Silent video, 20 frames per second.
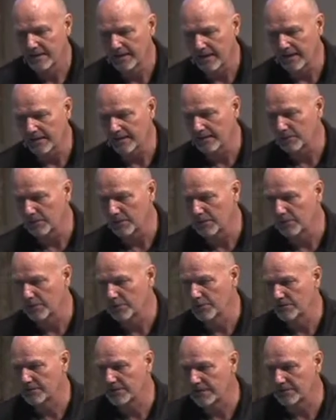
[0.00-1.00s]
And then we
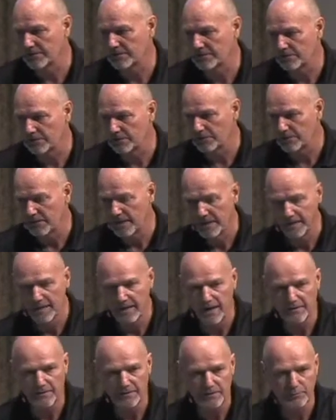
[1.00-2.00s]
moved into
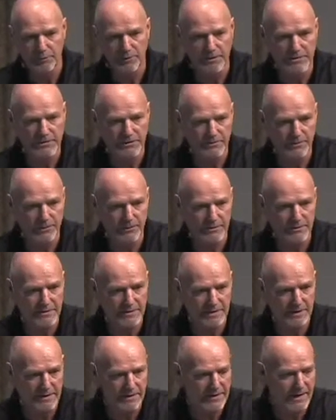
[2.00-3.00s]
uh, the principles
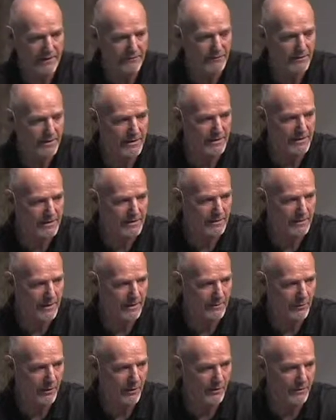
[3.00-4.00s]
and a definition
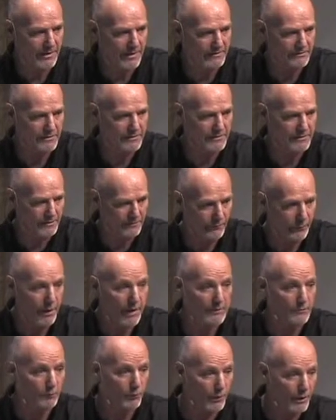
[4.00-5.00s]
that Paul gives us of
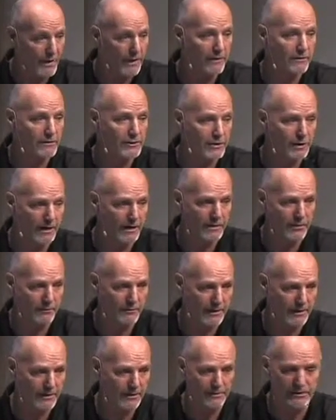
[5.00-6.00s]
what real,
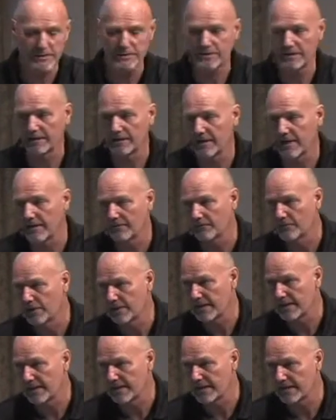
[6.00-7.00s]
genuine Christian love
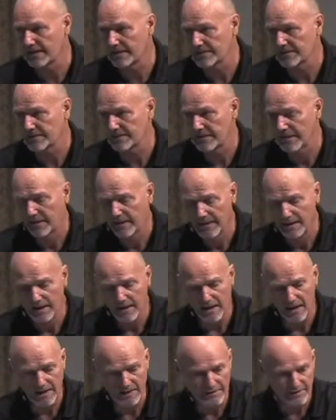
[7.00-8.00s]
really is.
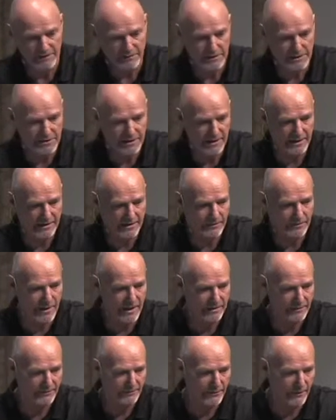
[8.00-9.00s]
Uh, and then we talked
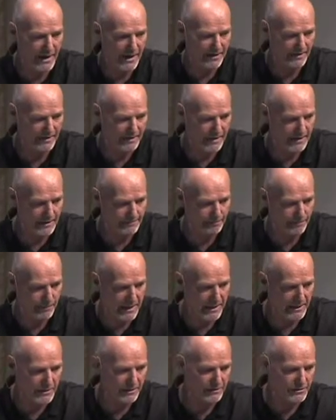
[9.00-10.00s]
about the fact that
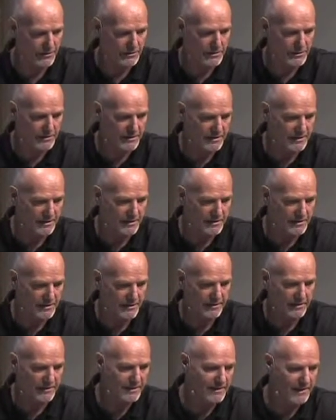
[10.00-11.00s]
he introduces us
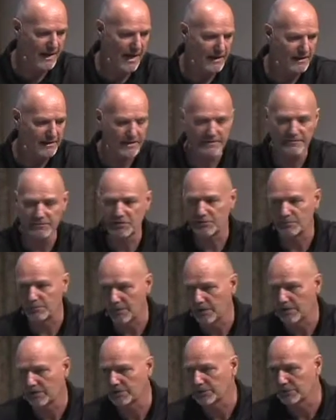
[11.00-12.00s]
to this idea of
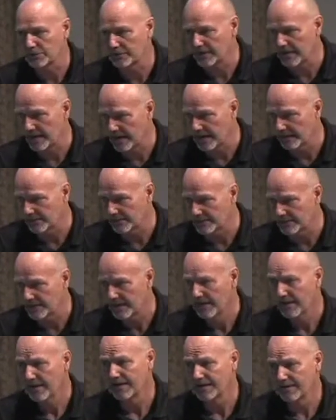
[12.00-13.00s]
spiritual gifts.
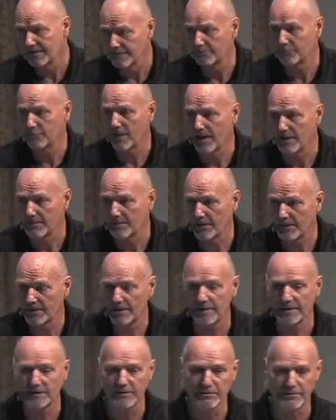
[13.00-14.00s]
And that
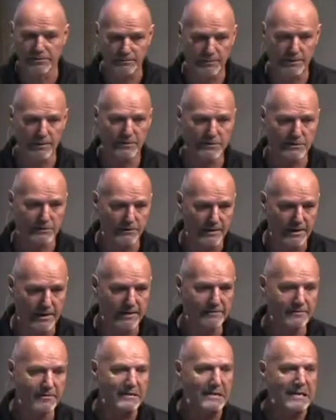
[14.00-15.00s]
primarily those spiritual
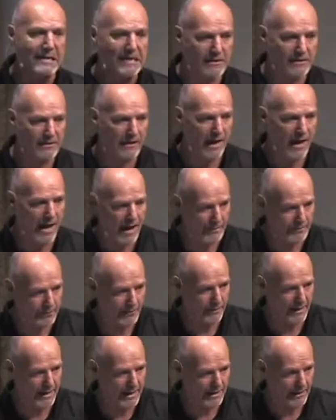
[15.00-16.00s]
gifts need to
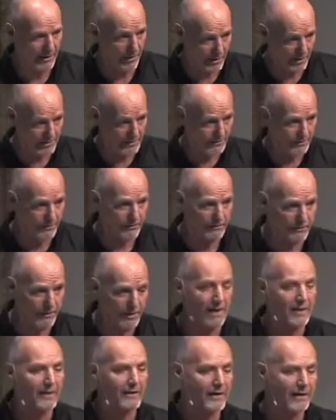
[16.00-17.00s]
operate also
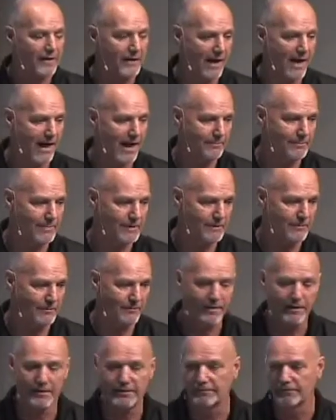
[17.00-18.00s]
then in an
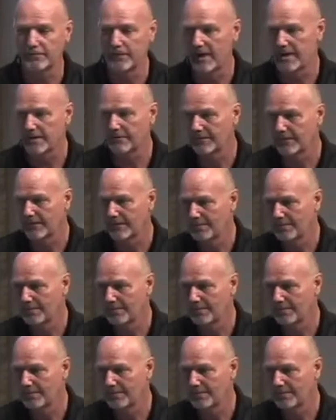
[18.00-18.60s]
atmosphere of love